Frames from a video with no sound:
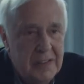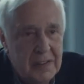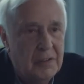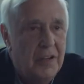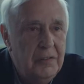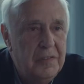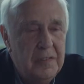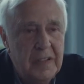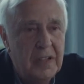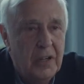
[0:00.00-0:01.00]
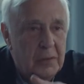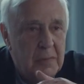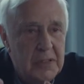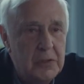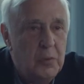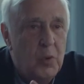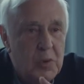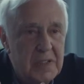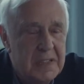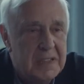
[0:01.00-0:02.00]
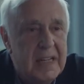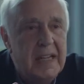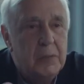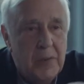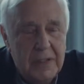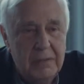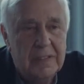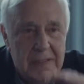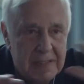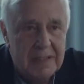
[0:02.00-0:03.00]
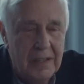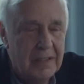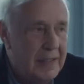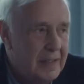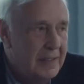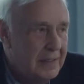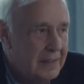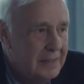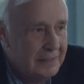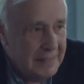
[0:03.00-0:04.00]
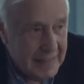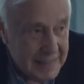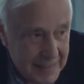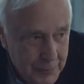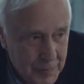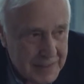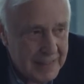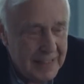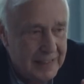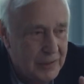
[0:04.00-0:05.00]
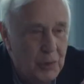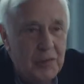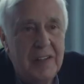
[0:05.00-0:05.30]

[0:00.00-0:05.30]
the growth of the economy towards a state when you can start, as he would say, not